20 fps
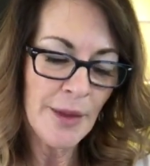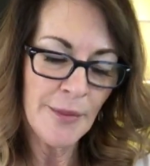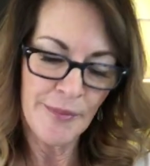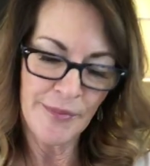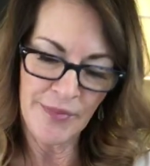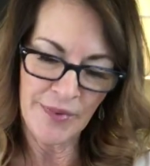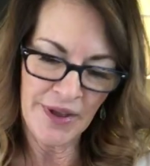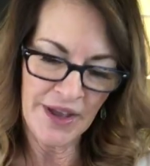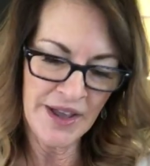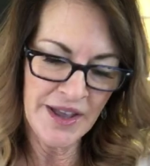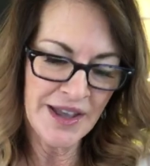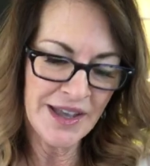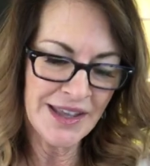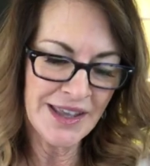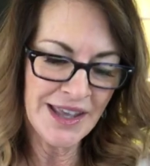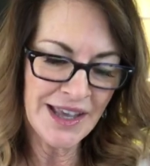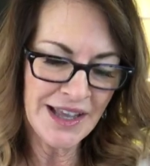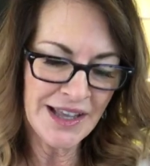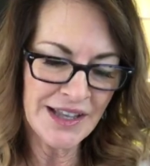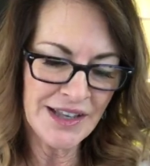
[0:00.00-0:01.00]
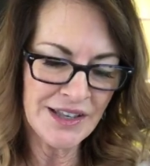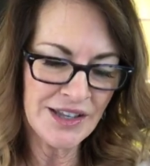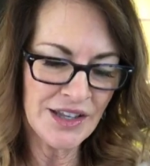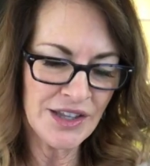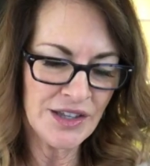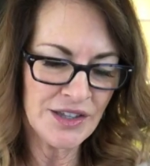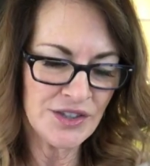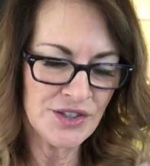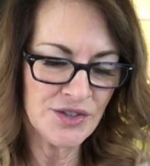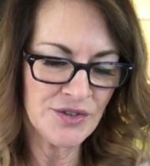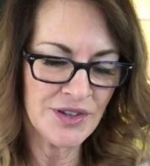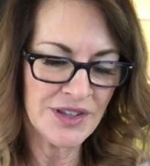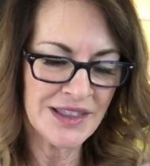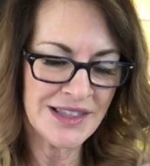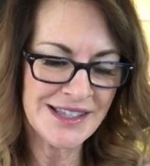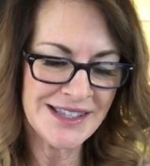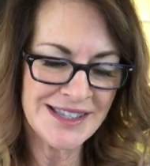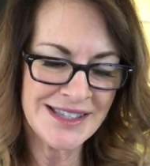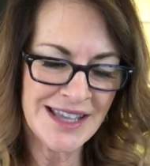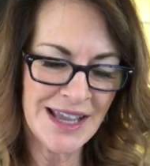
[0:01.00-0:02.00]
But again, doing the
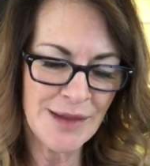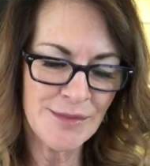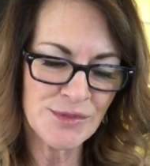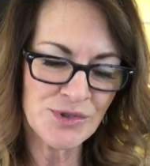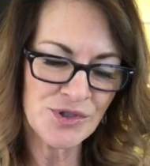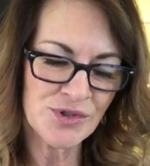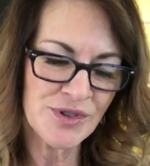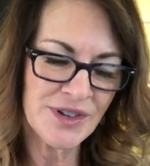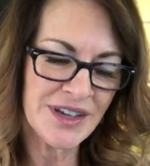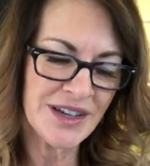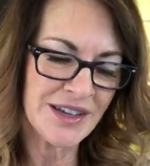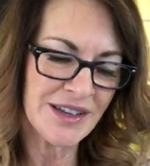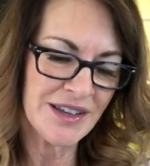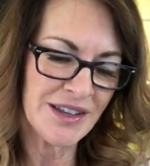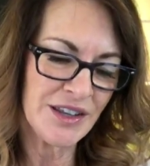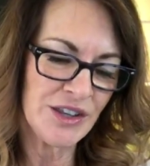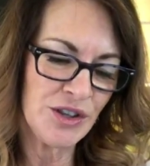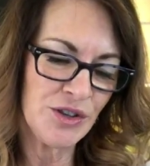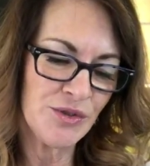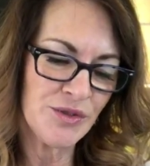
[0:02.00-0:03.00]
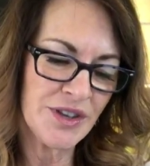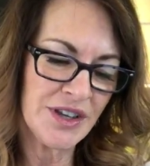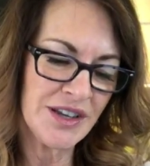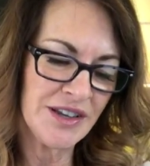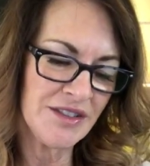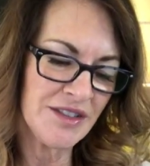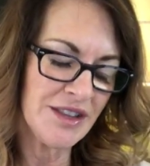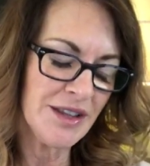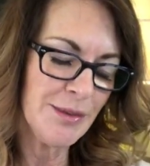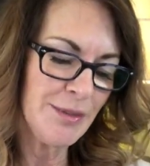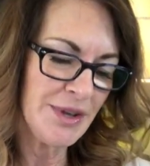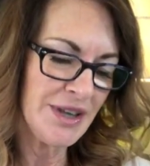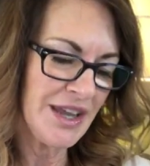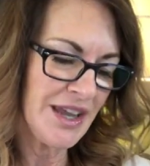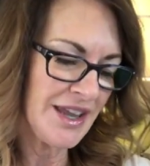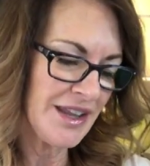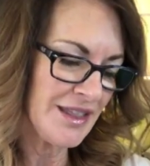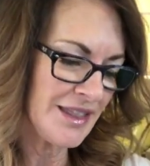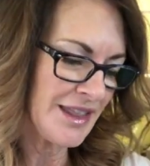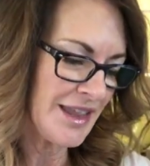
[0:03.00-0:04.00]
same trick, you can
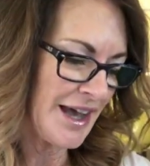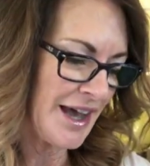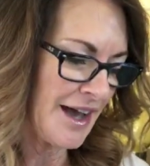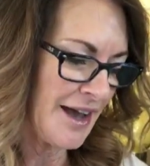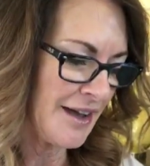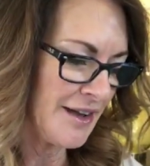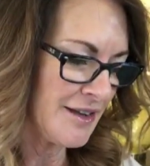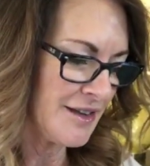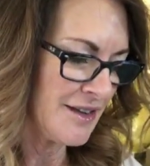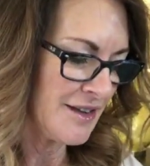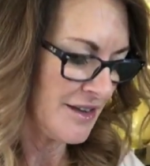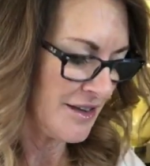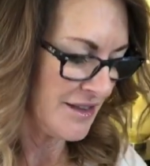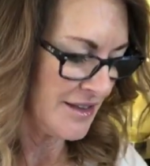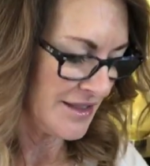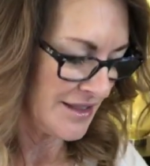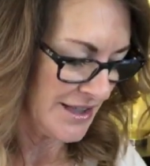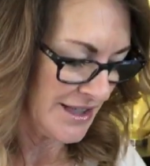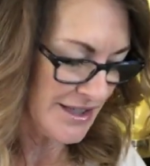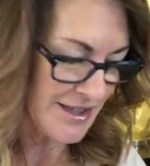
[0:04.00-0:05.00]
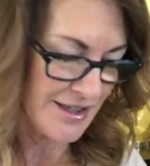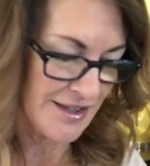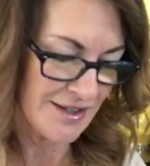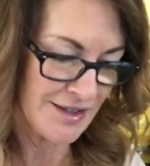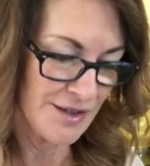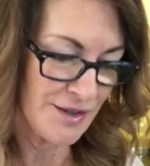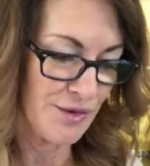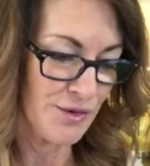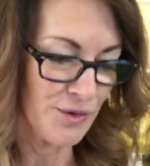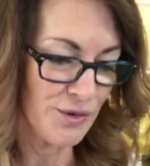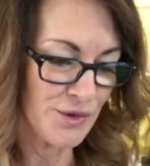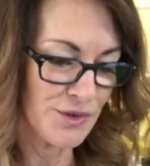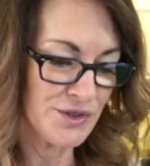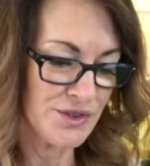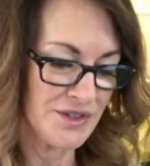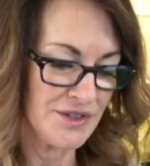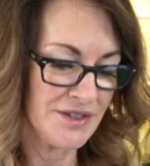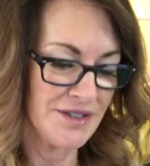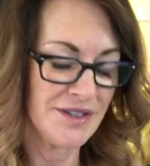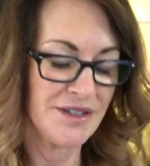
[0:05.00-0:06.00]
eliminate that. This is
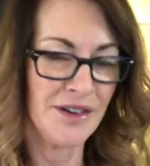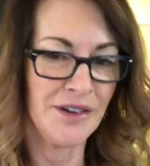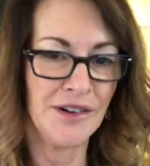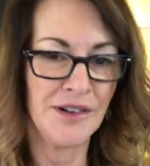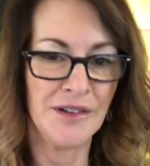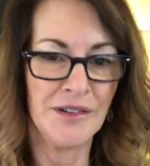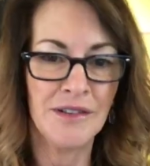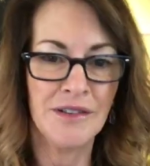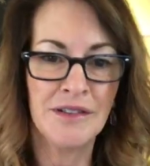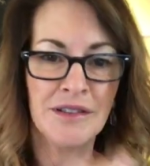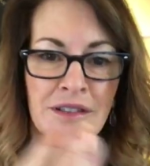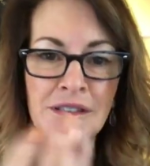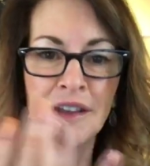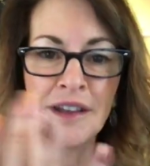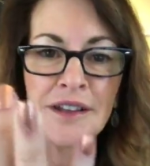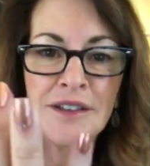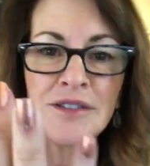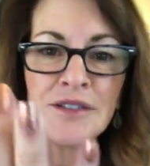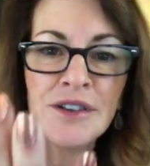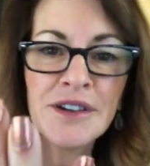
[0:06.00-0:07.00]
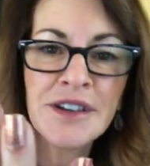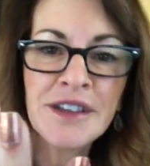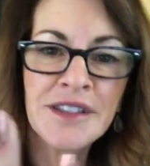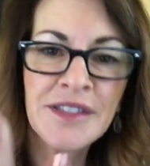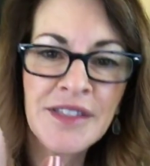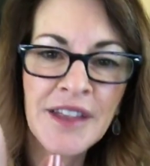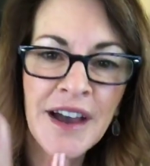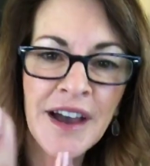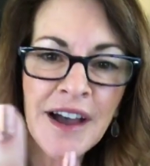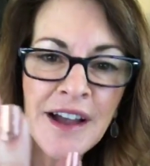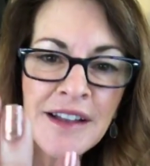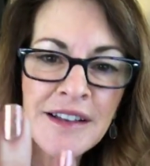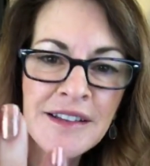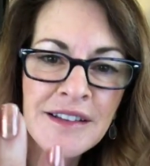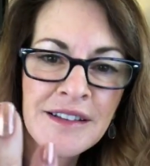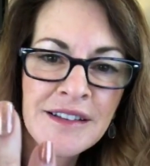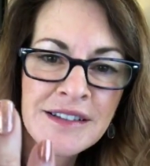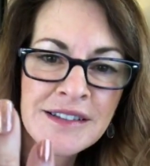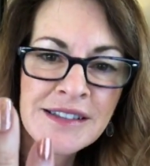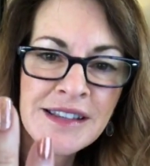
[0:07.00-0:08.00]
gorgeous, y'all. Like, look at that.
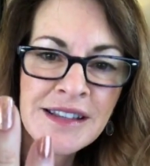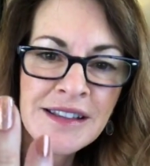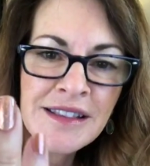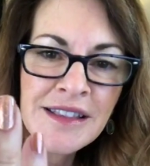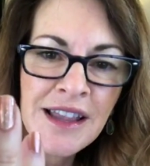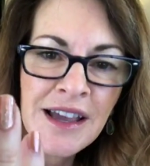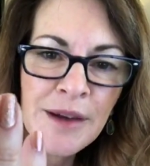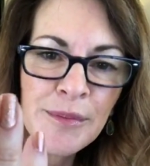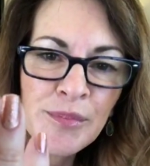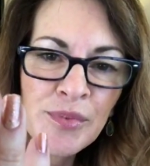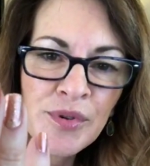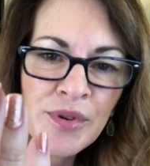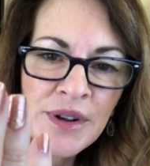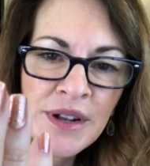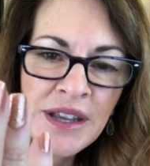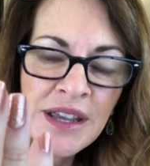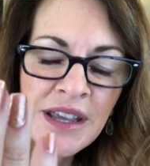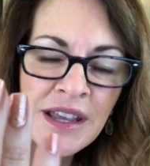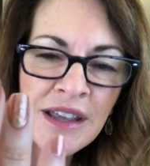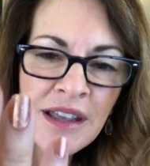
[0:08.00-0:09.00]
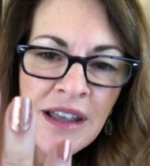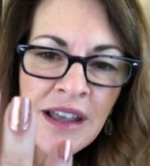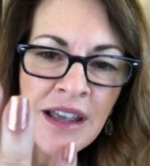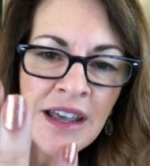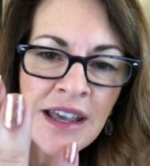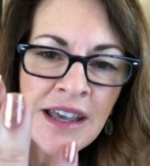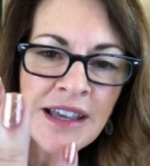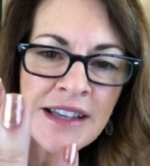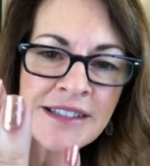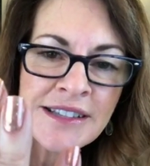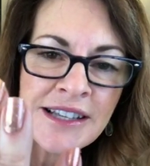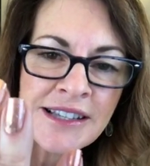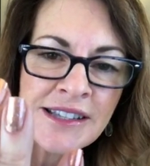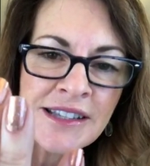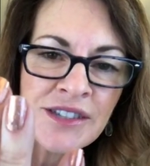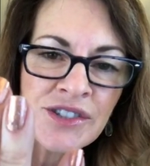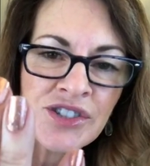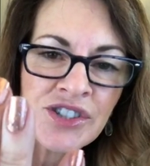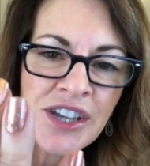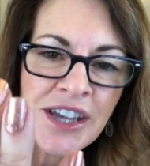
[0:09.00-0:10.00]
Isn't that pretty? It
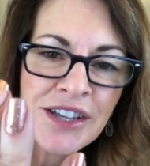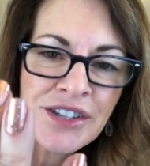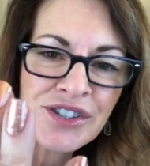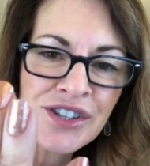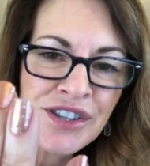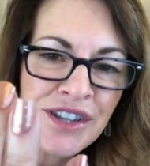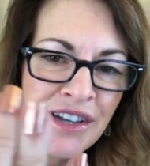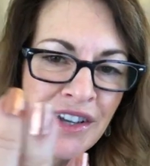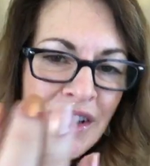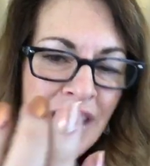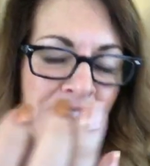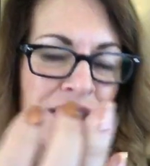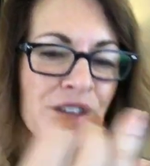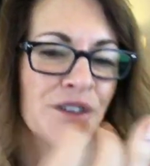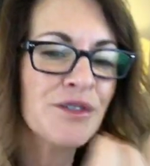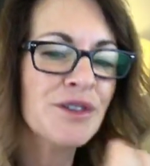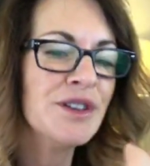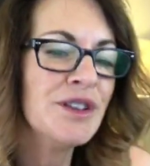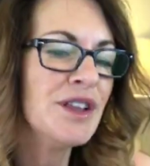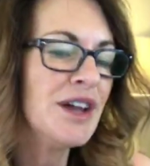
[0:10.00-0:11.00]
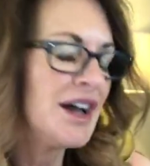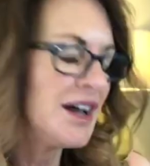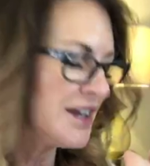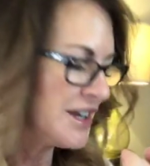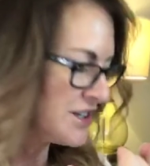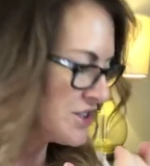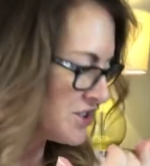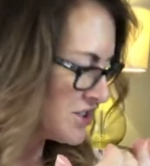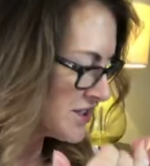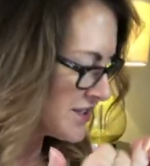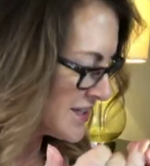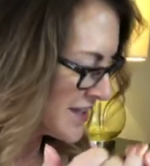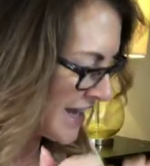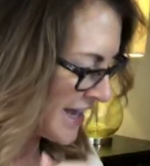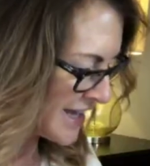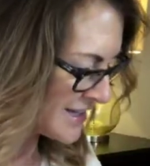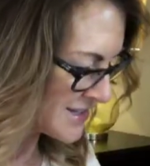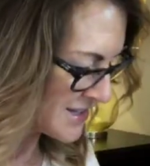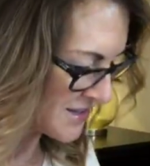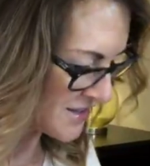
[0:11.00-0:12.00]
doesn't change the color a lot. It just
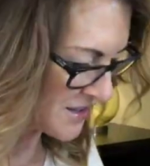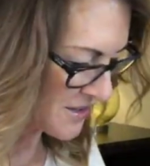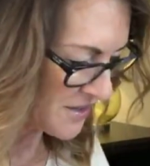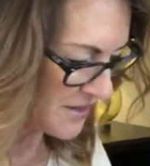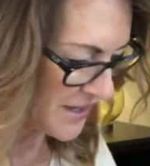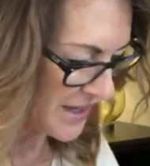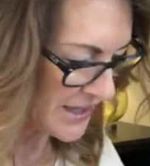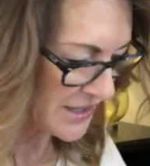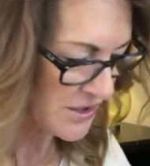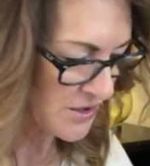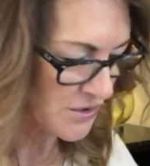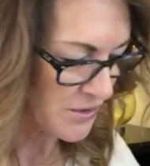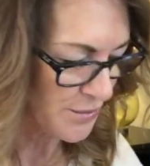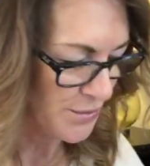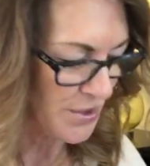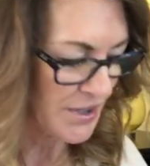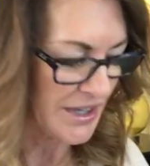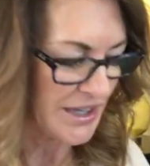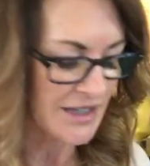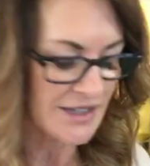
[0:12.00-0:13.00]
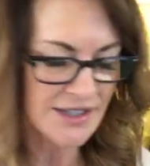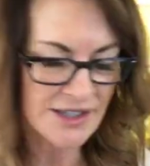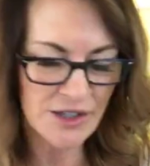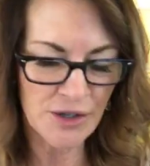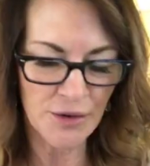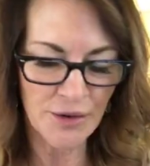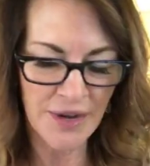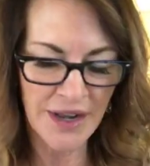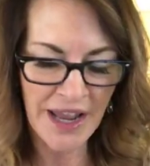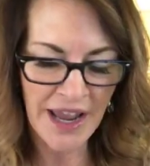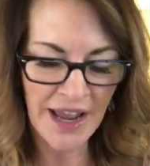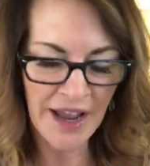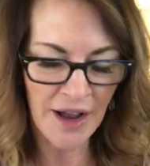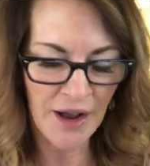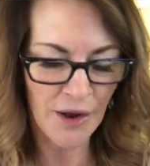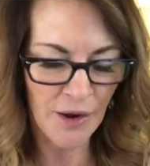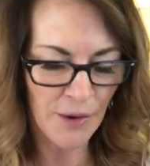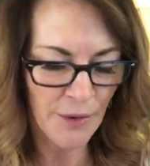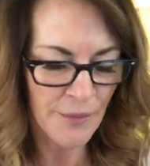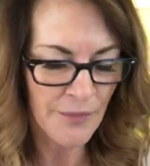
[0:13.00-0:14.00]
adds a little extra bling. So
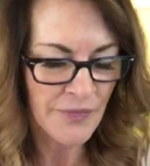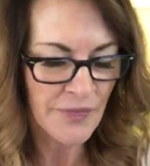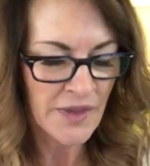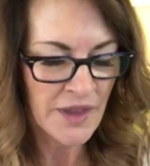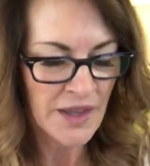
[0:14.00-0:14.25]
now